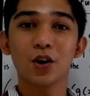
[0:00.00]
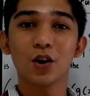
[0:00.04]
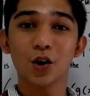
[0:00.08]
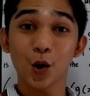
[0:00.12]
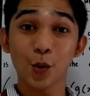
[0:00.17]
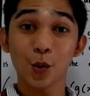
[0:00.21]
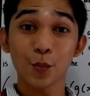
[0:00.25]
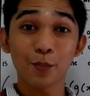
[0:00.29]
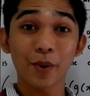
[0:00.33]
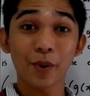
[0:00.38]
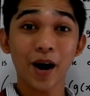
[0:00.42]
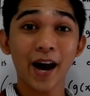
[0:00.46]

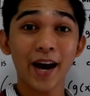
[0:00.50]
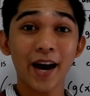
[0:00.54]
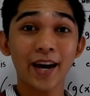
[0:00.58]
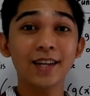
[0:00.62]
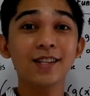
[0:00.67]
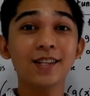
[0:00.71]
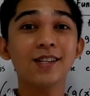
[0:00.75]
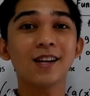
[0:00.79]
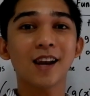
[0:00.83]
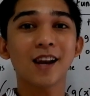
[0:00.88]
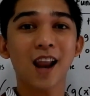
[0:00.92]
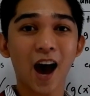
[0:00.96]

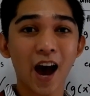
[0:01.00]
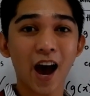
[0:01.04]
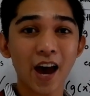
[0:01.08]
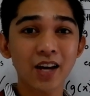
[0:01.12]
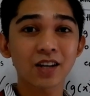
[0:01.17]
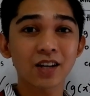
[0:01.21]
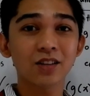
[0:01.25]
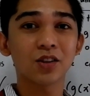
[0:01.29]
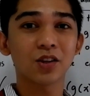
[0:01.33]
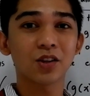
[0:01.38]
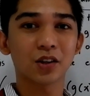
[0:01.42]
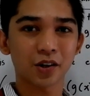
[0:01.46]
Combine
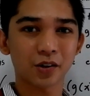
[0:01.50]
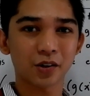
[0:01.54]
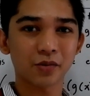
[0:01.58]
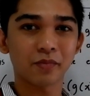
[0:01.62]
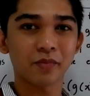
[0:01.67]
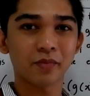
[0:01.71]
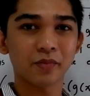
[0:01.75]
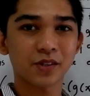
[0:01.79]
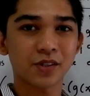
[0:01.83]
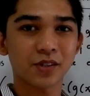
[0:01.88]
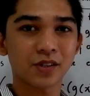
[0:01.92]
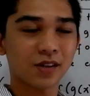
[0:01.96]
like
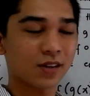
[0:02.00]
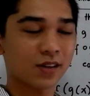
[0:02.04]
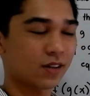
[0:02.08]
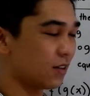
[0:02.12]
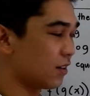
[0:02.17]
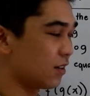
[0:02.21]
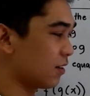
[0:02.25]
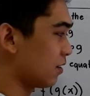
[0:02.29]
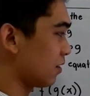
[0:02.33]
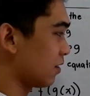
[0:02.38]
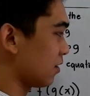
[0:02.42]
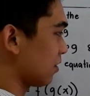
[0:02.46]
terms.
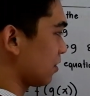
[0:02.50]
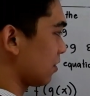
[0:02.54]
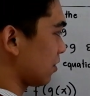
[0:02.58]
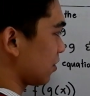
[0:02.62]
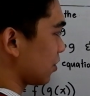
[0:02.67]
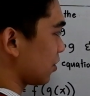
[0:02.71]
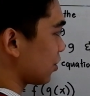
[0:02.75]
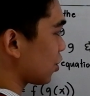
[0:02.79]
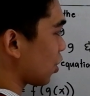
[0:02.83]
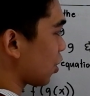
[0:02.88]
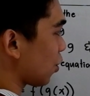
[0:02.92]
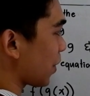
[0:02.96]

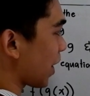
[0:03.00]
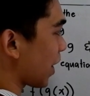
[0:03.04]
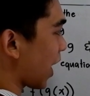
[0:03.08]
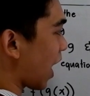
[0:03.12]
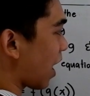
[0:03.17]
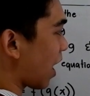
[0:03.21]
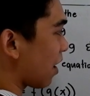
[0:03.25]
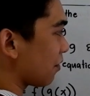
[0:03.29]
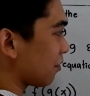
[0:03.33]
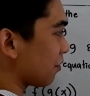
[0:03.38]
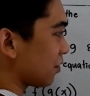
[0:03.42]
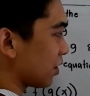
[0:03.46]
So we
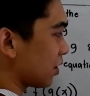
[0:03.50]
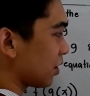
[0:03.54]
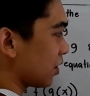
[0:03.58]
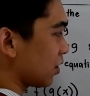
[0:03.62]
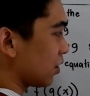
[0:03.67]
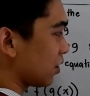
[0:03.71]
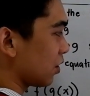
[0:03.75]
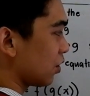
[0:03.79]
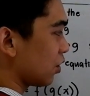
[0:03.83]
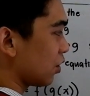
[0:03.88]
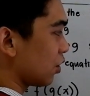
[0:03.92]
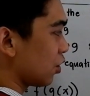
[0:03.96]
have
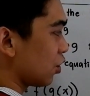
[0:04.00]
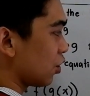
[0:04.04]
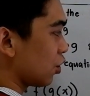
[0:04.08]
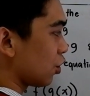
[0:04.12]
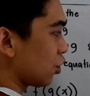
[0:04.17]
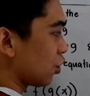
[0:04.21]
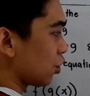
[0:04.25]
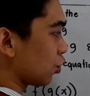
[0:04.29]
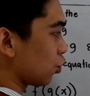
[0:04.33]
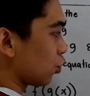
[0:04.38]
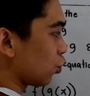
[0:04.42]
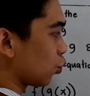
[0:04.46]

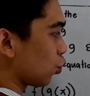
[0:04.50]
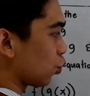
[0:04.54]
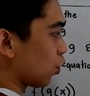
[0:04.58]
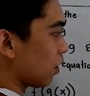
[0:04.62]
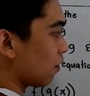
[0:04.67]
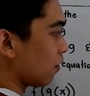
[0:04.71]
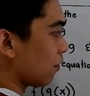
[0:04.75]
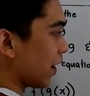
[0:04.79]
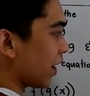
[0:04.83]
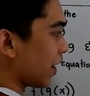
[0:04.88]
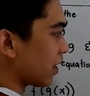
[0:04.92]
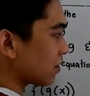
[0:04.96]

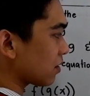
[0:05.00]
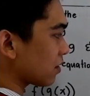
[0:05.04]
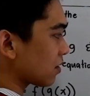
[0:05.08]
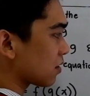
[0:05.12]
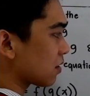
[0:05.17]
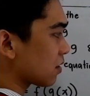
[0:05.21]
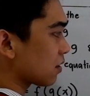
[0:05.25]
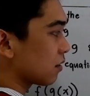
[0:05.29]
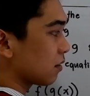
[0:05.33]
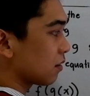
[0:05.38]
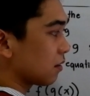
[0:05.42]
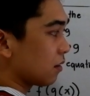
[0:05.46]

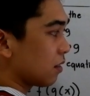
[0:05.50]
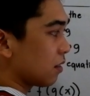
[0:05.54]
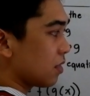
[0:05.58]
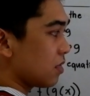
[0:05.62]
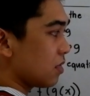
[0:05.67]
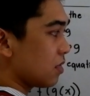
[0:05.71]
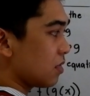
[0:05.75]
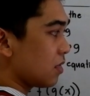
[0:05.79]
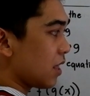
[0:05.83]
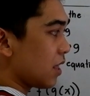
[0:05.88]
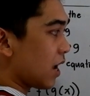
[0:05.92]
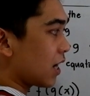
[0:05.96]
12x,
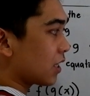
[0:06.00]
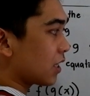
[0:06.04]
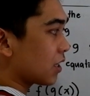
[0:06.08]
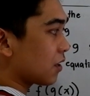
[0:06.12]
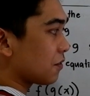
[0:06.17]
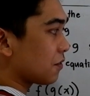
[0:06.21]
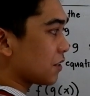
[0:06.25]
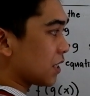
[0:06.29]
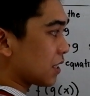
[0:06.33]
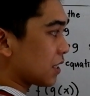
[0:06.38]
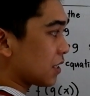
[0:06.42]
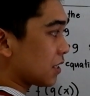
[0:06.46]

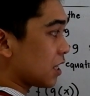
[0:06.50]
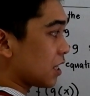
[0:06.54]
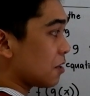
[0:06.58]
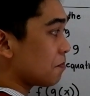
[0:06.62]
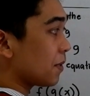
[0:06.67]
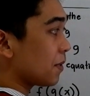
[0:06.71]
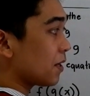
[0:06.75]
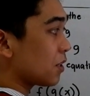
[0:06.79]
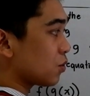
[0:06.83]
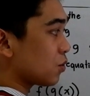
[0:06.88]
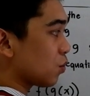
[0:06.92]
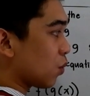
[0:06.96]
negative 16
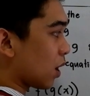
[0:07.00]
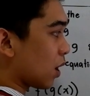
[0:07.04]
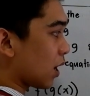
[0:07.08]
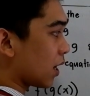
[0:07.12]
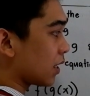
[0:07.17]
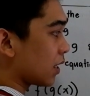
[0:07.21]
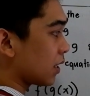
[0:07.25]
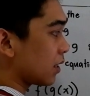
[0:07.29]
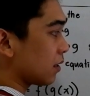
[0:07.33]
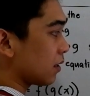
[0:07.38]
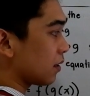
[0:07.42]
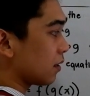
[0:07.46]
plus
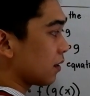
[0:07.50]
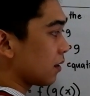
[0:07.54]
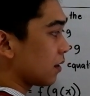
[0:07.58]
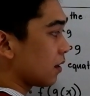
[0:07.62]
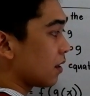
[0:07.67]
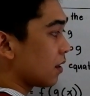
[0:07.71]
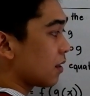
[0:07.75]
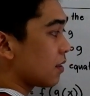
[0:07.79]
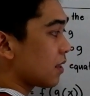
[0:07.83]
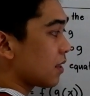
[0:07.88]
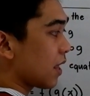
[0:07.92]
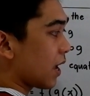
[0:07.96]
1,
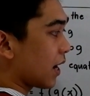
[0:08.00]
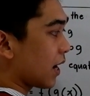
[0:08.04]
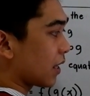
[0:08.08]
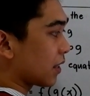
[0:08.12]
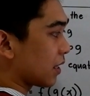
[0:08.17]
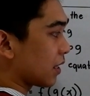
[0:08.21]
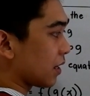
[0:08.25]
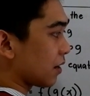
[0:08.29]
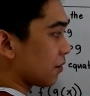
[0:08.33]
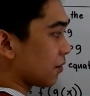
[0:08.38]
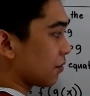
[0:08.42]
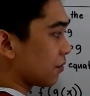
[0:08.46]

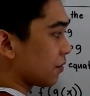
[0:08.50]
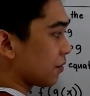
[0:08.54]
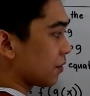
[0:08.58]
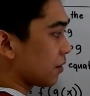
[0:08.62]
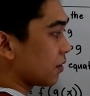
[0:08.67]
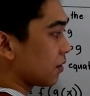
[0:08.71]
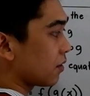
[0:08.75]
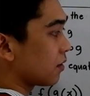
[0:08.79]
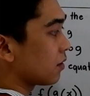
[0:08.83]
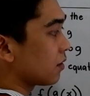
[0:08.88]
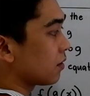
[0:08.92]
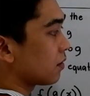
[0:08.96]
negative
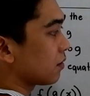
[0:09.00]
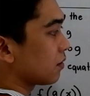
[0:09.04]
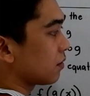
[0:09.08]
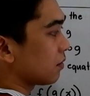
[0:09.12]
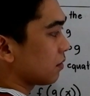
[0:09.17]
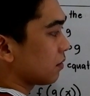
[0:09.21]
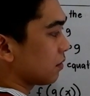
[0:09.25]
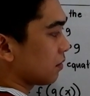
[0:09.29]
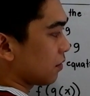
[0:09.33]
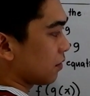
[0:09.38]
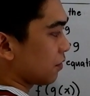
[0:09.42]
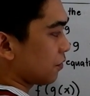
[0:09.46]

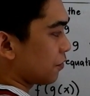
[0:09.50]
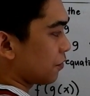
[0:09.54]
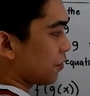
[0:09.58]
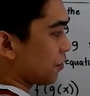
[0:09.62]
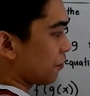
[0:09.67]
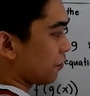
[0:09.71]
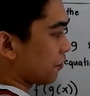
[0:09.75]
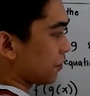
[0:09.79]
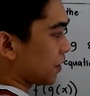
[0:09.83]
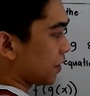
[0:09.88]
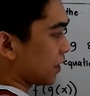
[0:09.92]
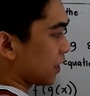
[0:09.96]

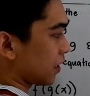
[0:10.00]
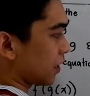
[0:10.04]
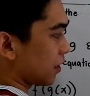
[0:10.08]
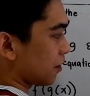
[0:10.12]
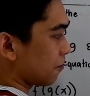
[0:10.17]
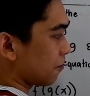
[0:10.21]
15.